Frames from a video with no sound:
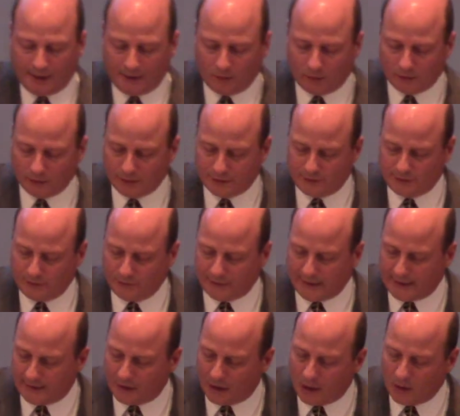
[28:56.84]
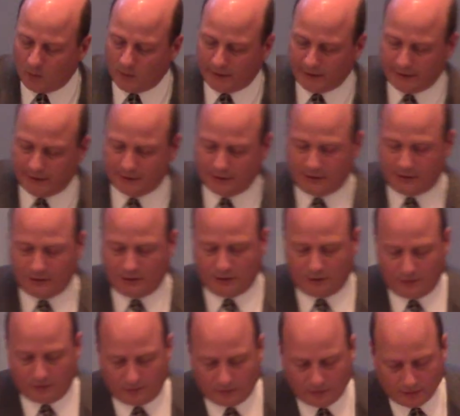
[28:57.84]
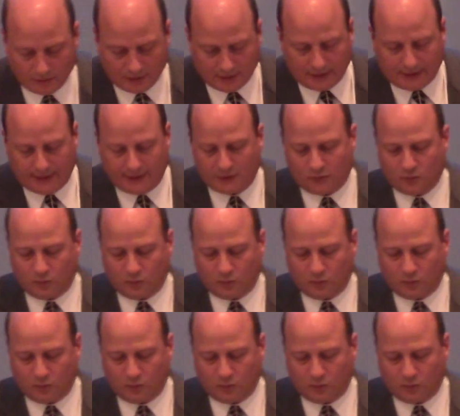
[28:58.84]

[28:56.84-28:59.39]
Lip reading: In order to do that, all we need to do is